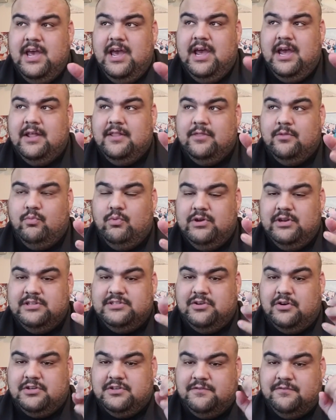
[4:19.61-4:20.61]
And when he
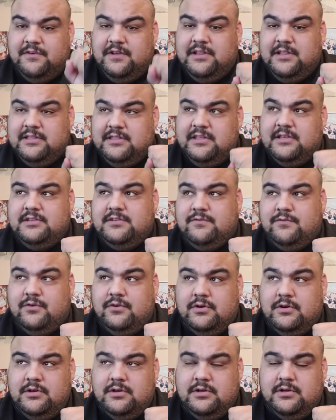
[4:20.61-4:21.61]
starts feeling things
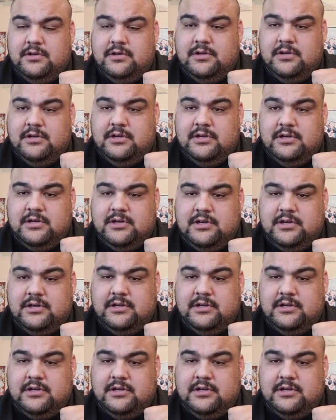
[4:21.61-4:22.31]
for uh,